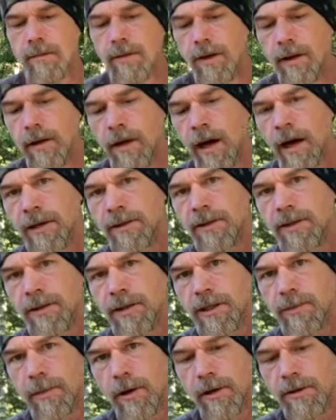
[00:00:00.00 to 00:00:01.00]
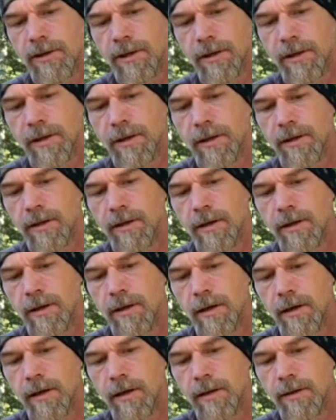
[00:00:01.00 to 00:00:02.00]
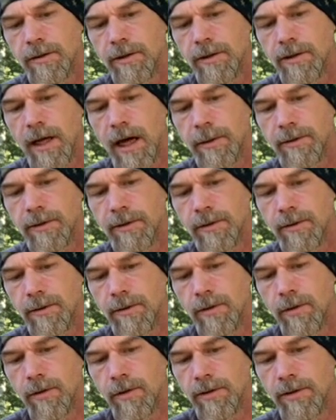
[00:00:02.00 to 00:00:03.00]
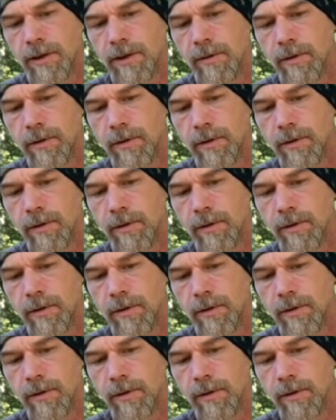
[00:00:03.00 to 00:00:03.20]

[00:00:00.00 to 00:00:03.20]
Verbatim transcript: the lines in the spalting are just absolutely gorgeous.